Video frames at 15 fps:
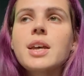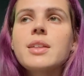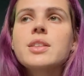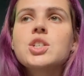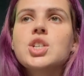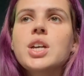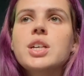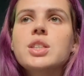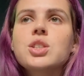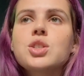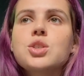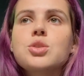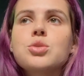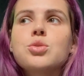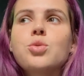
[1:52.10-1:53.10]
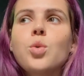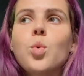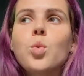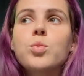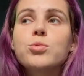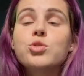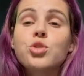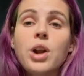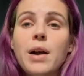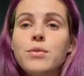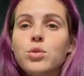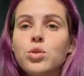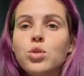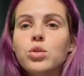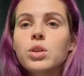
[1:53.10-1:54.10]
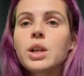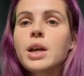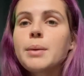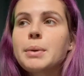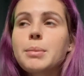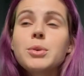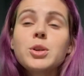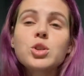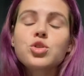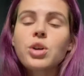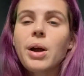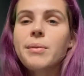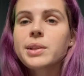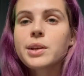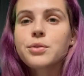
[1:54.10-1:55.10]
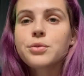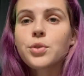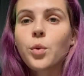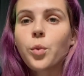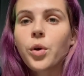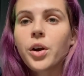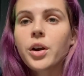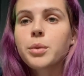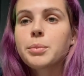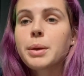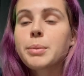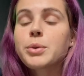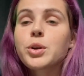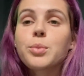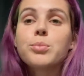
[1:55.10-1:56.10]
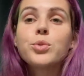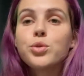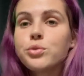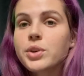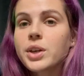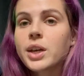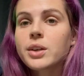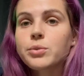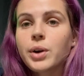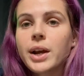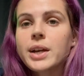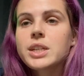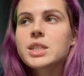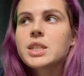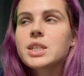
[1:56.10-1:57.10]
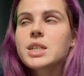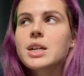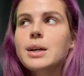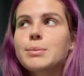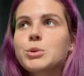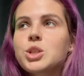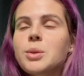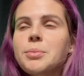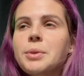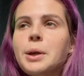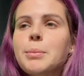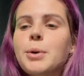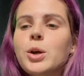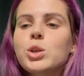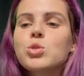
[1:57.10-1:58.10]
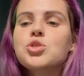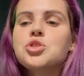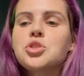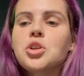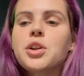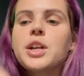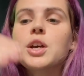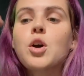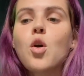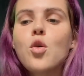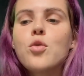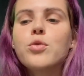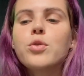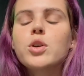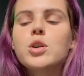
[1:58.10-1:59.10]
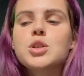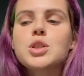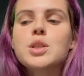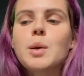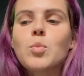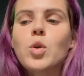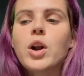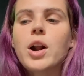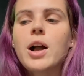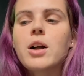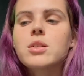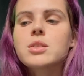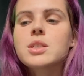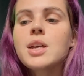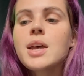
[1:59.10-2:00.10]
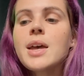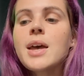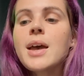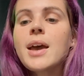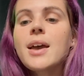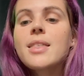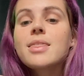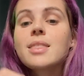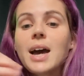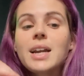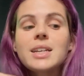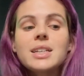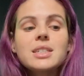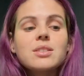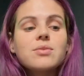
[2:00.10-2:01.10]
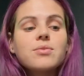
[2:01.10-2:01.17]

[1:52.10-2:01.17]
the chance to travel, maybe you're traveling for work, maybe you're moving, right? Uh, there's something about you starting over somewhere else. And that is